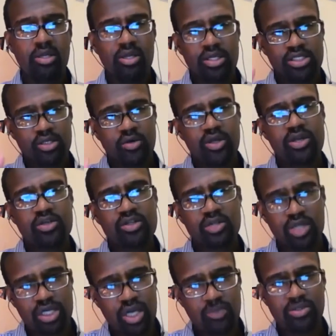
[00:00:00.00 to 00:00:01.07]
So here's a
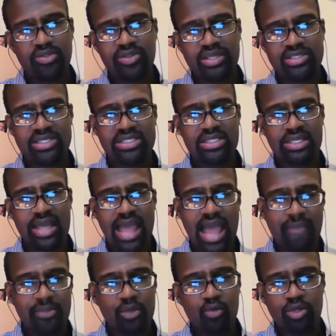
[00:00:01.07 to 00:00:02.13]
couple of things that's going to
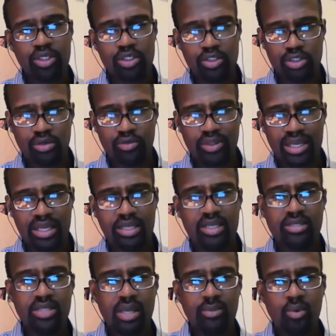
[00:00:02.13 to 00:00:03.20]
happen when you do that.
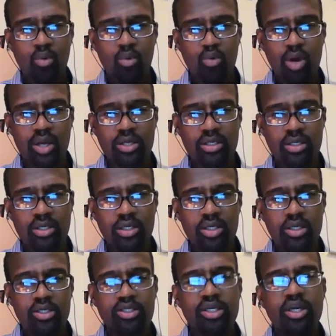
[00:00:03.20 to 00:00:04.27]
Number one,
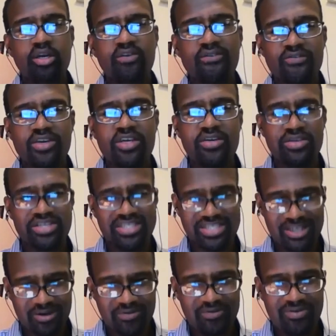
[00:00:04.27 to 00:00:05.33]
you're going to free
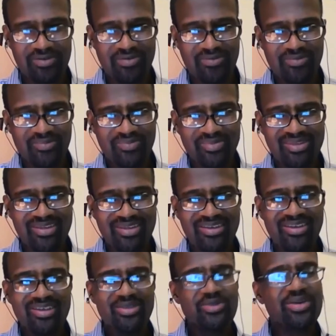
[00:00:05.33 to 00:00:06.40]
yourself.
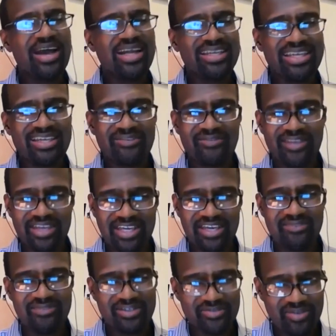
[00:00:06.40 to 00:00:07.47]
You got to get
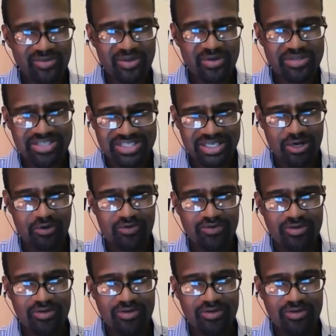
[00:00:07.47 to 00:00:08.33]
forgiveness from yourself.